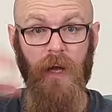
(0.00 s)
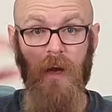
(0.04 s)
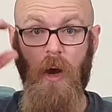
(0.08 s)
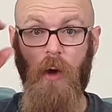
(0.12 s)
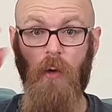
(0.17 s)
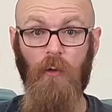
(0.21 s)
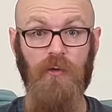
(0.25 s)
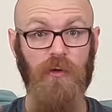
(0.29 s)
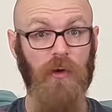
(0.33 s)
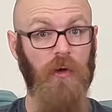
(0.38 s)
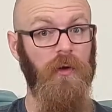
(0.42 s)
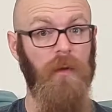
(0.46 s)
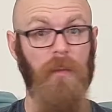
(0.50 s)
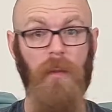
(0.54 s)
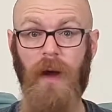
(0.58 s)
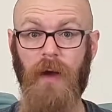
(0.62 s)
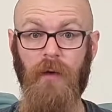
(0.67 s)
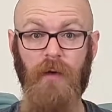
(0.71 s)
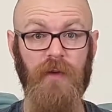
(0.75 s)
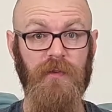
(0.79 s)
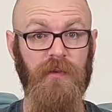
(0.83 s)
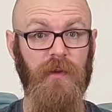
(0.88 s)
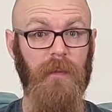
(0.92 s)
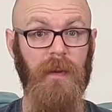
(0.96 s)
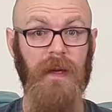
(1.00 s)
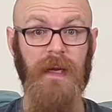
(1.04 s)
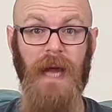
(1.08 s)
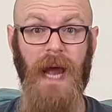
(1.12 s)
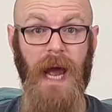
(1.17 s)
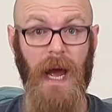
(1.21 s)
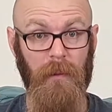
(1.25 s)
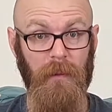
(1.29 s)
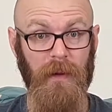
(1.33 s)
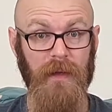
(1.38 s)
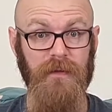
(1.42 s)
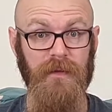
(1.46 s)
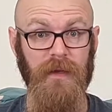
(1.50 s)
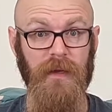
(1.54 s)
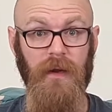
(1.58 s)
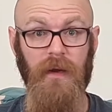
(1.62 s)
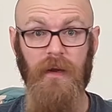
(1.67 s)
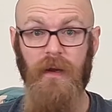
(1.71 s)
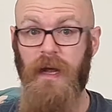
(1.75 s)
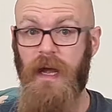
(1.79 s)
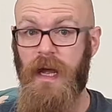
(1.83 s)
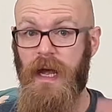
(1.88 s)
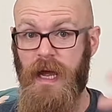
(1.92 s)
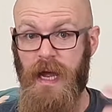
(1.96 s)
I'll show you my recipe, how I did
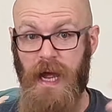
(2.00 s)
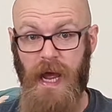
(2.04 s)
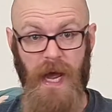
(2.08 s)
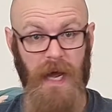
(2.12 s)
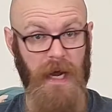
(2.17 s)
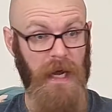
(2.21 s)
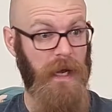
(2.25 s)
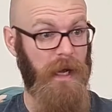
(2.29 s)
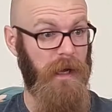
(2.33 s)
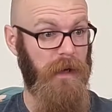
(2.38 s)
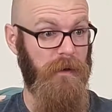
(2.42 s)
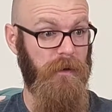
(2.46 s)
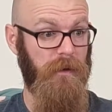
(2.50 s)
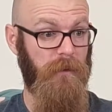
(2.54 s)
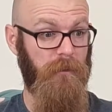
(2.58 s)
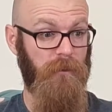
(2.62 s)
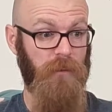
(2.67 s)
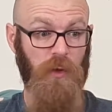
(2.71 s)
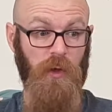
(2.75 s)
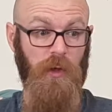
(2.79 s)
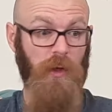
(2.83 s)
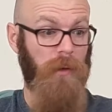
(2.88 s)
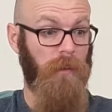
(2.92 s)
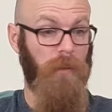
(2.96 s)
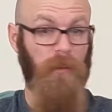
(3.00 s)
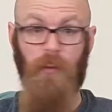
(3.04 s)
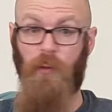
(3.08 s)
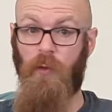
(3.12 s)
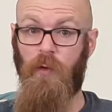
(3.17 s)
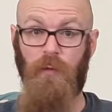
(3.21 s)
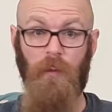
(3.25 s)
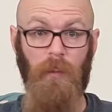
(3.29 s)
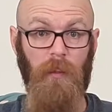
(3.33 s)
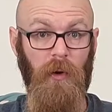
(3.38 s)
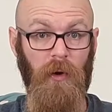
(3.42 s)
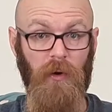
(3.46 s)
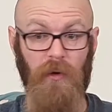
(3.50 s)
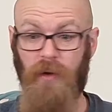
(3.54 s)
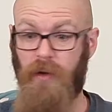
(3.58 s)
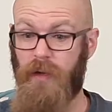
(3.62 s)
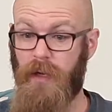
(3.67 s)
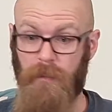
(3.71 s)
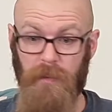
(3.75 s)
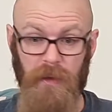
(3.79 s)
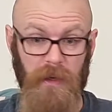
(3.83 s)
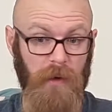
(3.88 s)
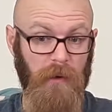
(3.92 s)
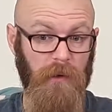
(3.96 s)
it, and you could improve upon it.
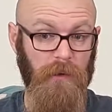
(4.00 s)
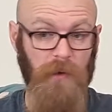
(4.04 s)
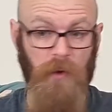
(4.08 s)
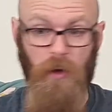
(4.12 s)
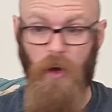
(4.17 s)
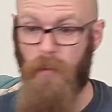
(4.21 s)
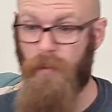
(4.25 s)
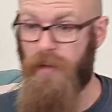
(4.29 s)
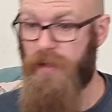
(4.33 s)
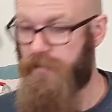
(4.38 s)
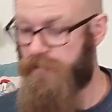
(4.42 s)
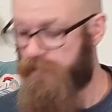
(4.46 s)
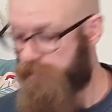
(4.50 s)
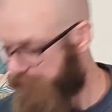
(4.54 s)
Let me know in the comments.